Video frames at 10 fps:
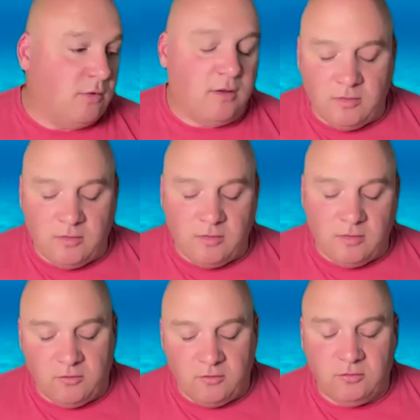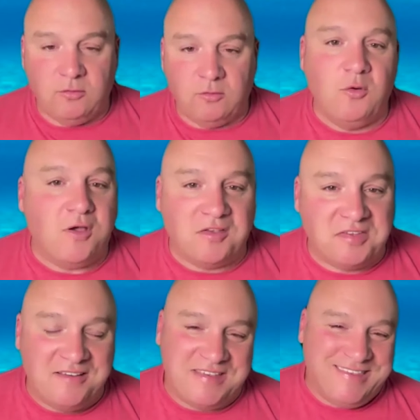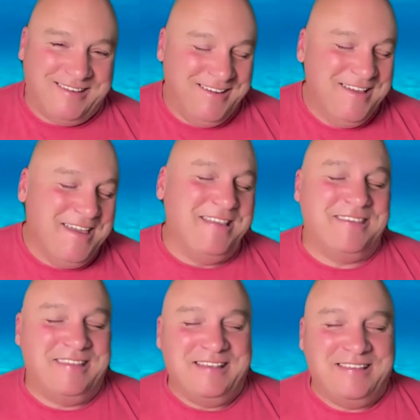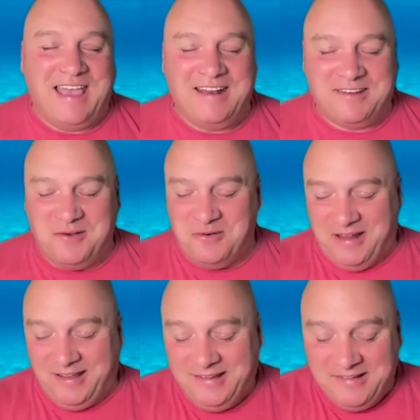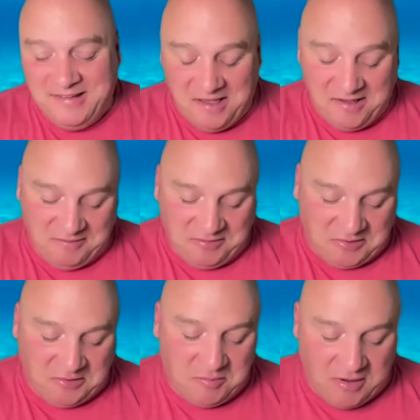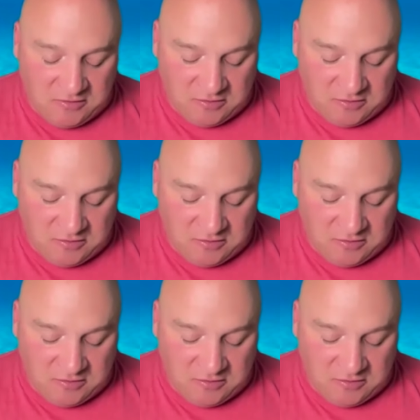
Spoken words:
you and I though shouldn't talk ourselves into this sad corner too